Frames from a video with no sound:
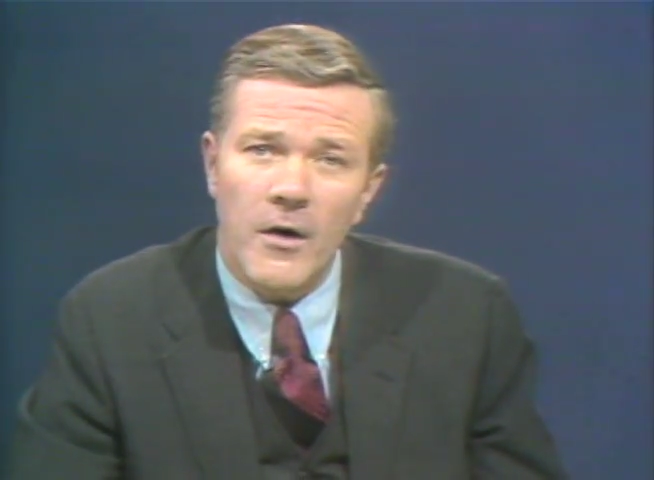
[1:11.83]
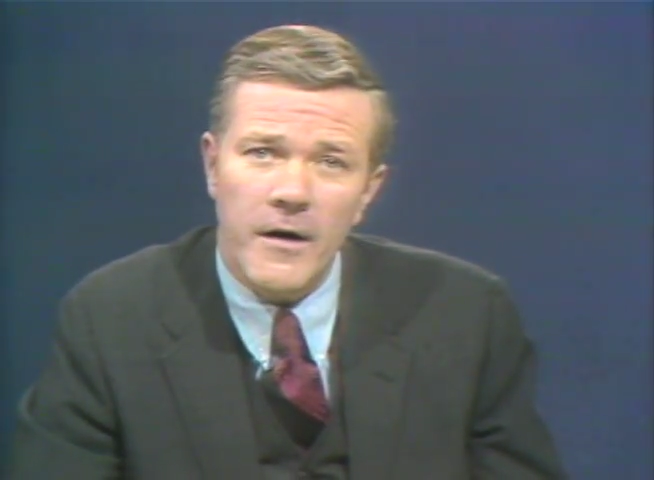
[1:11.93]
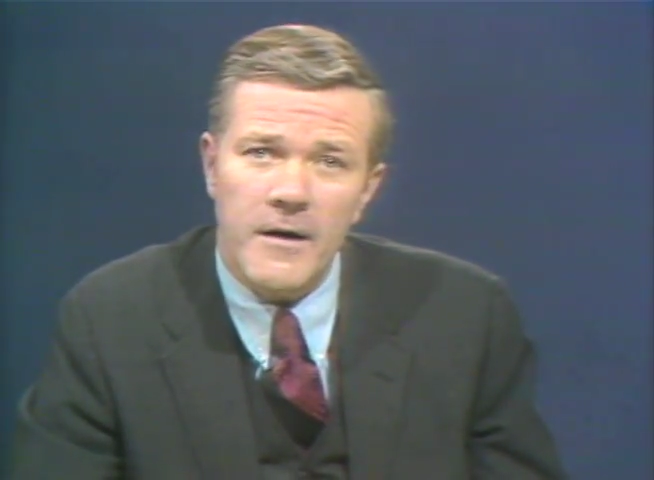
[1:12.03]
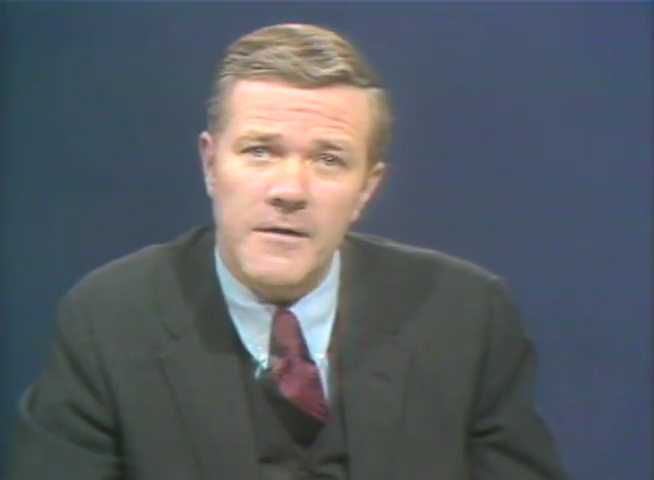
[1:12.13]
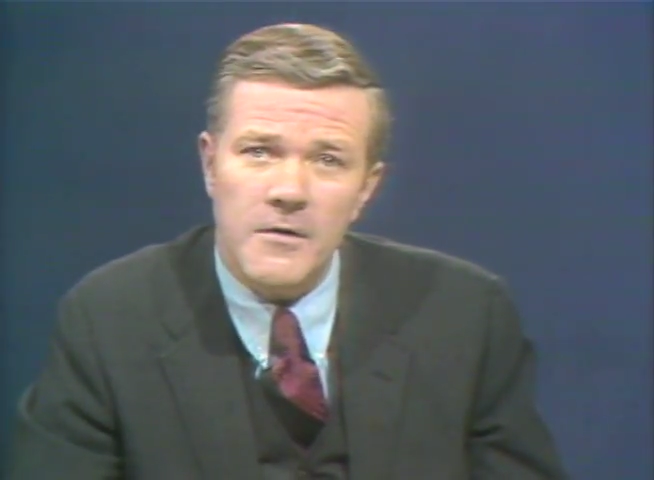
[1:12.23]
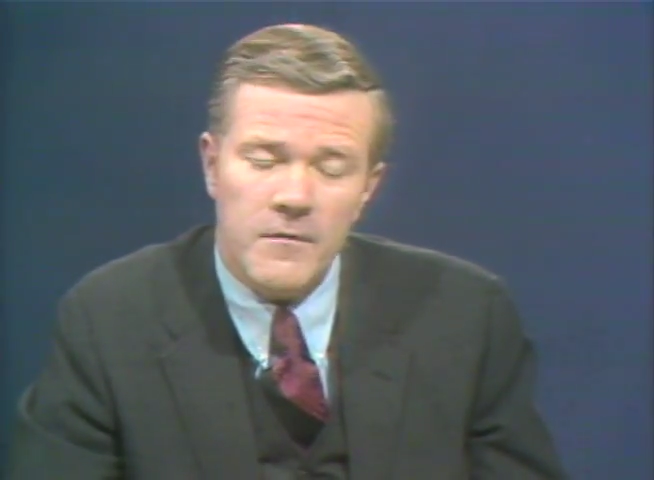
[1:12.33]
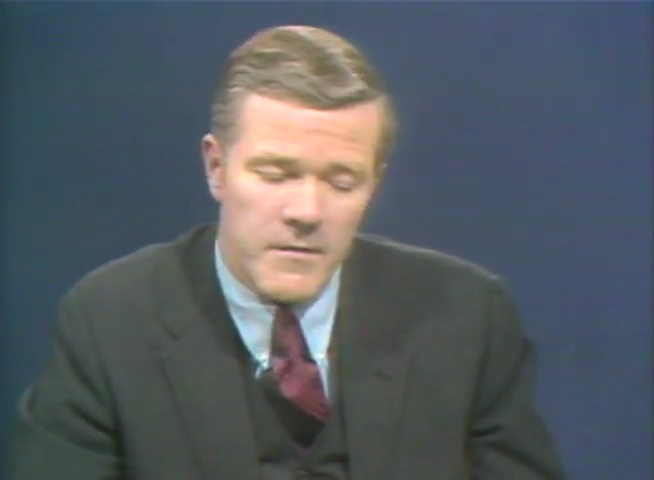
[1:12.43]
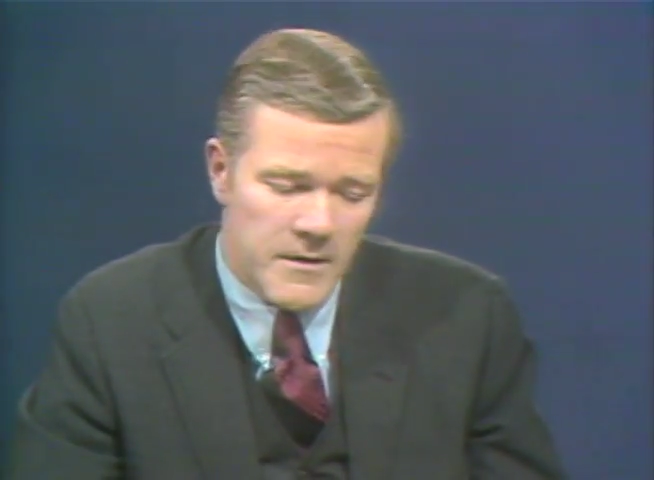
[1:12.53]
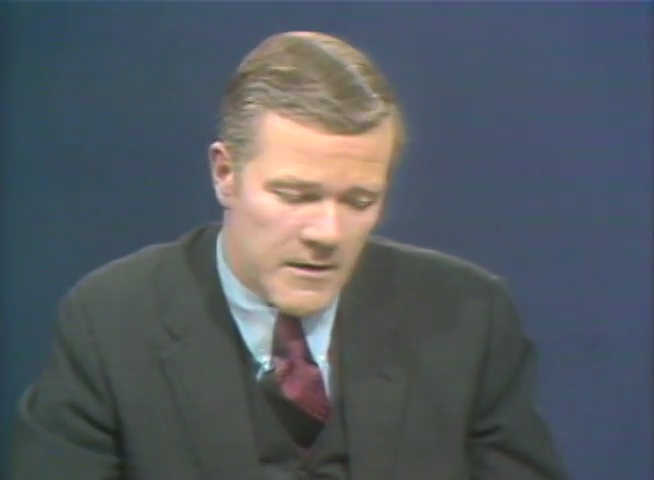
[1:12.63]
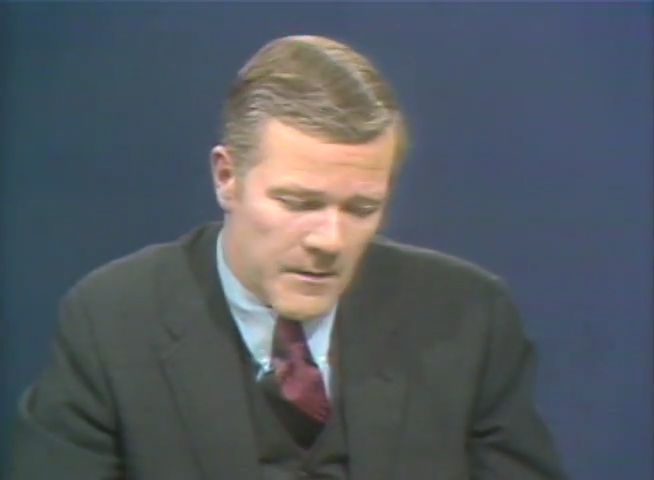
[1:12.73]
audience over
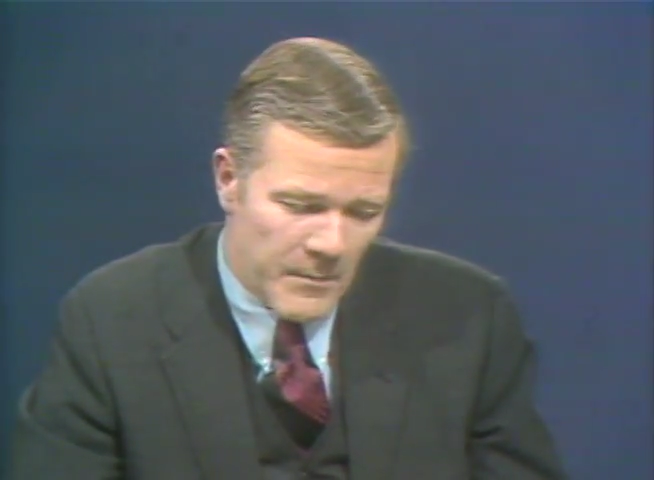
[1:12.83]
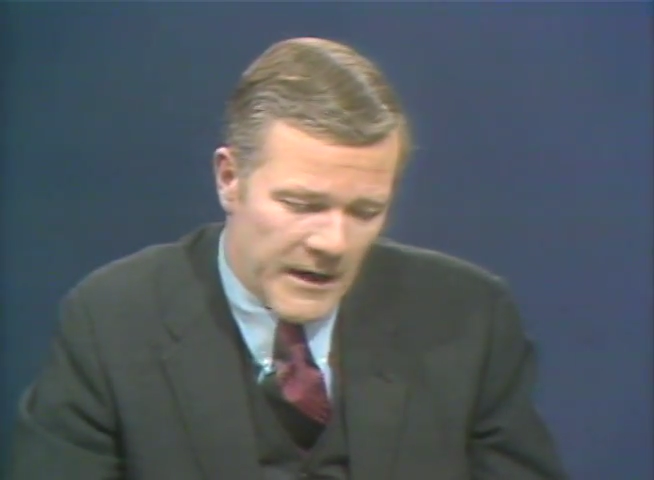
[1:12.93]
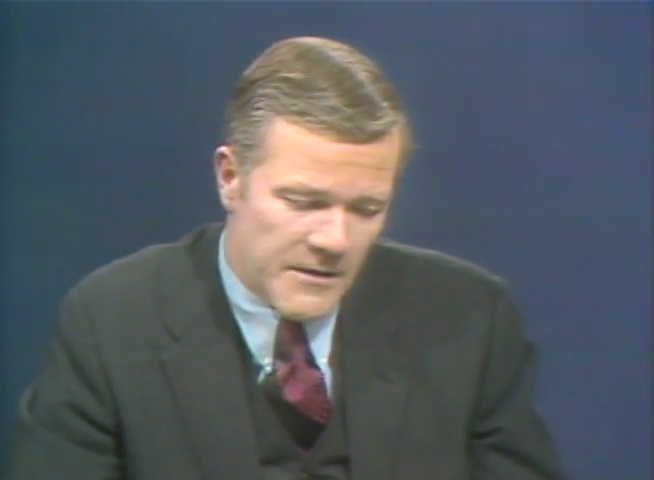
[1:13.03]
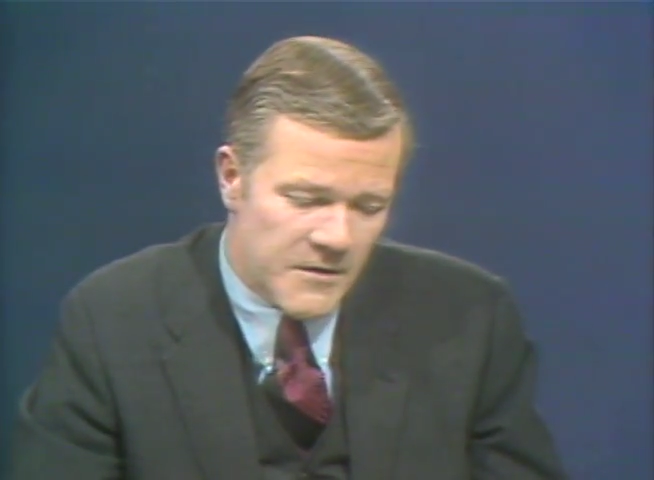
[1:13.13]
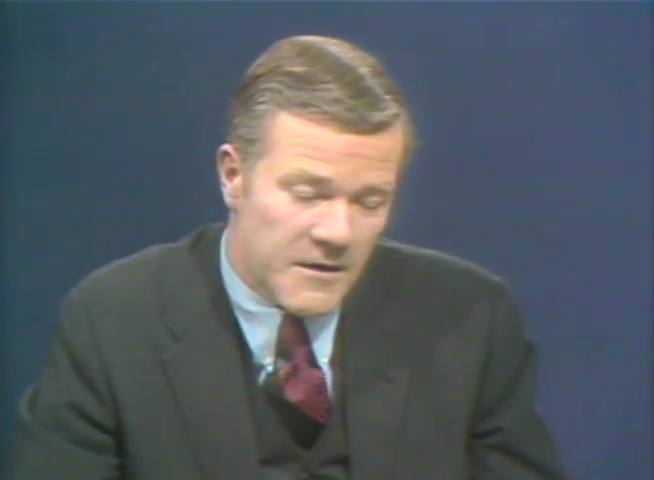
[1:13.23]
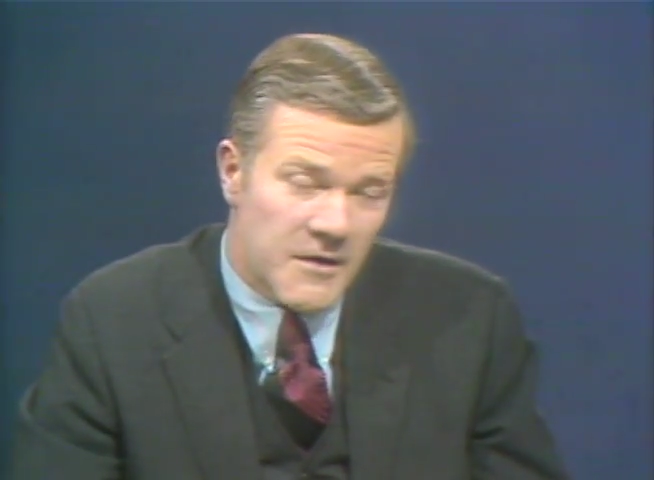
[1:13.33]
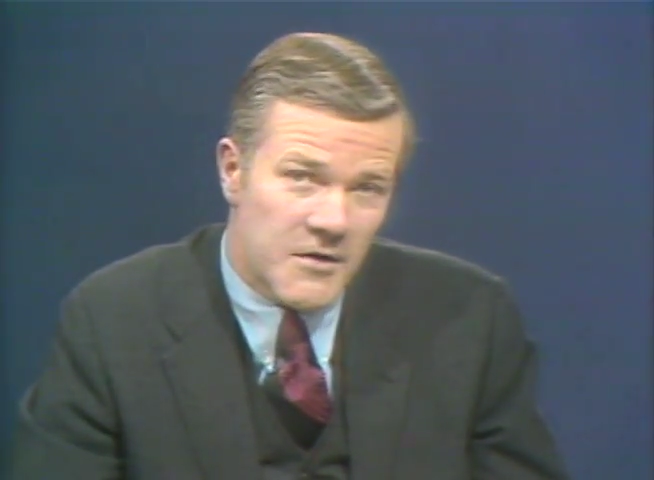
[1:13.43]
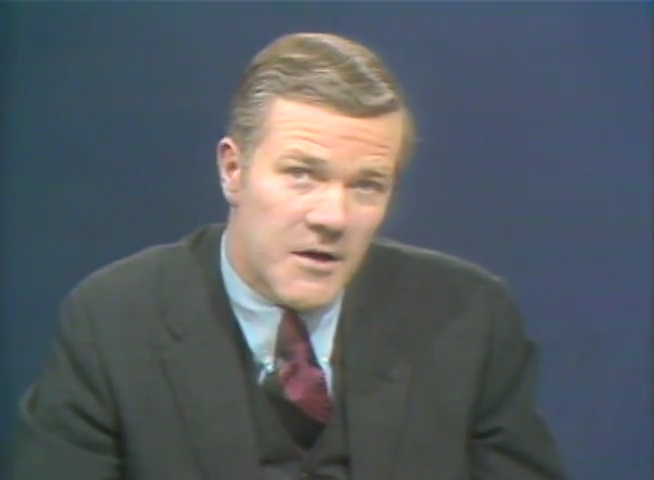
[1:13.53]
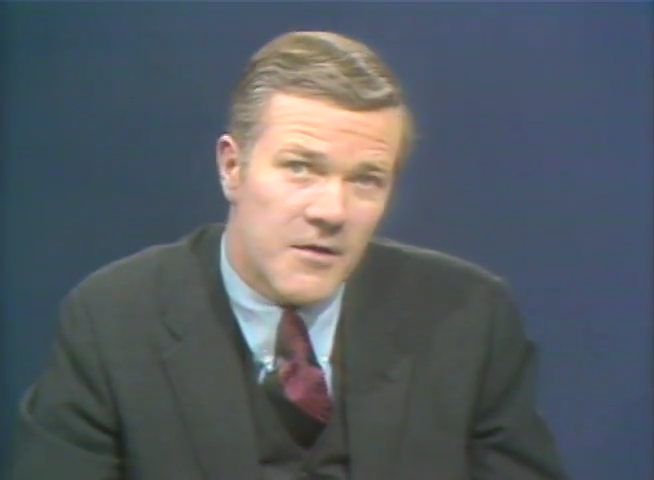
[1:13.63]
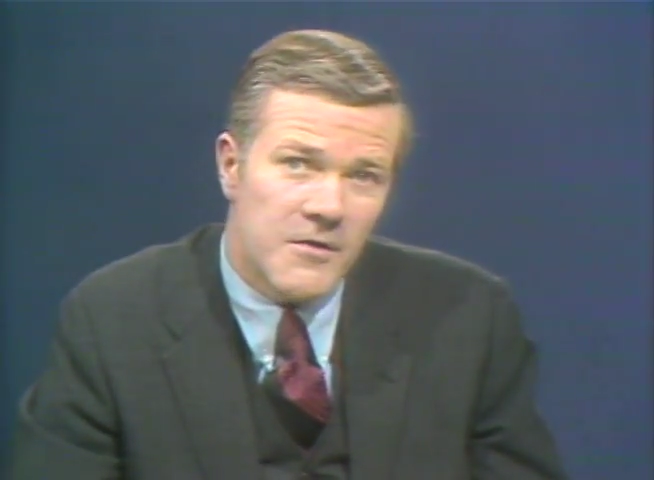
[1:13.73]
the past six
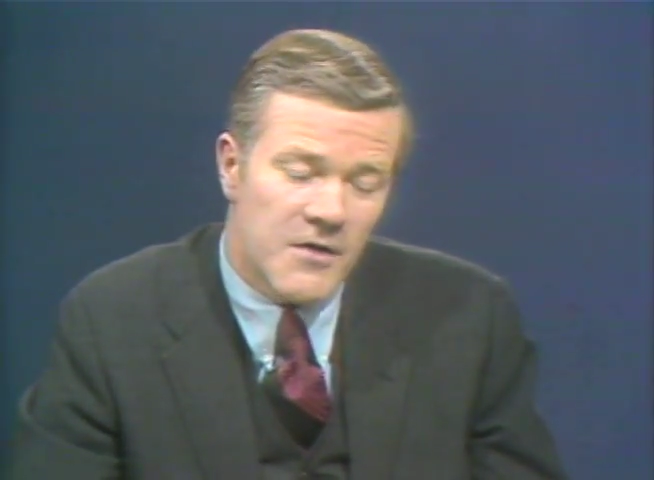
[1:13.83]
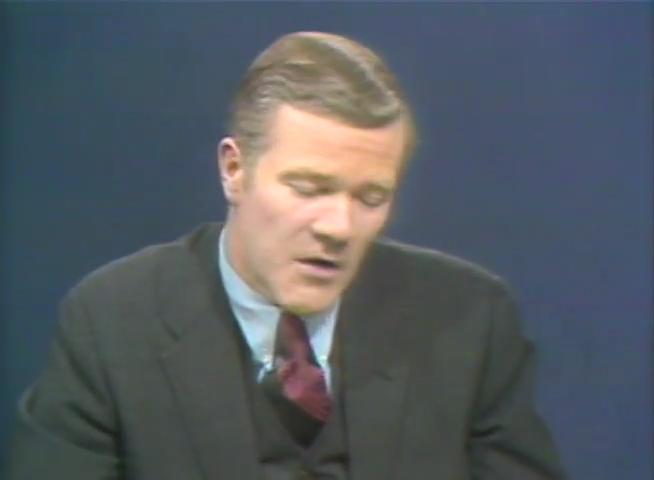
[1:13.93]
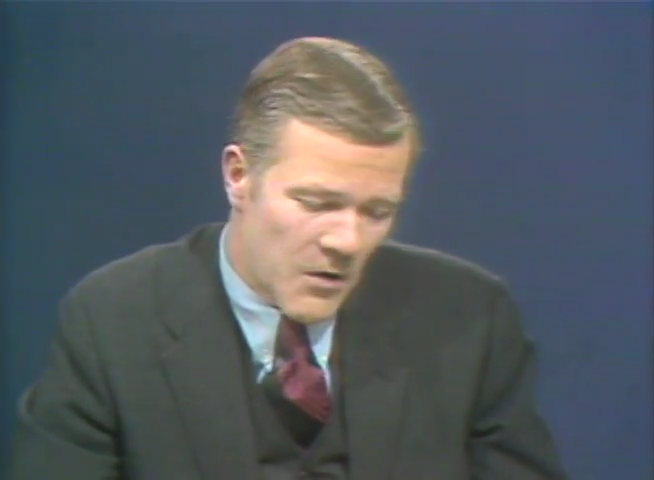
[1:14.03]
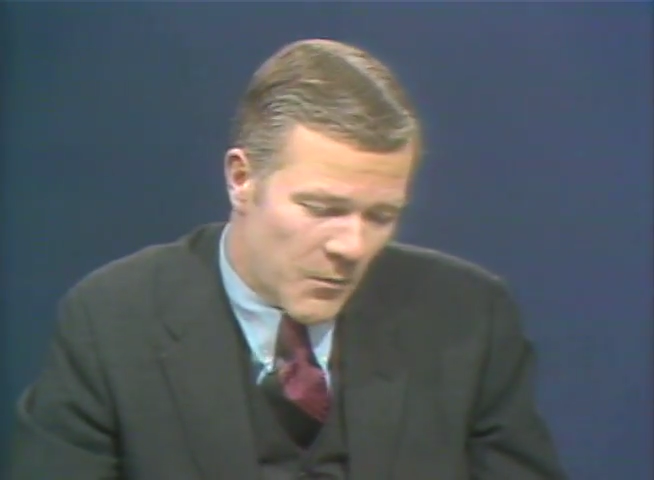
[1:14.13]
years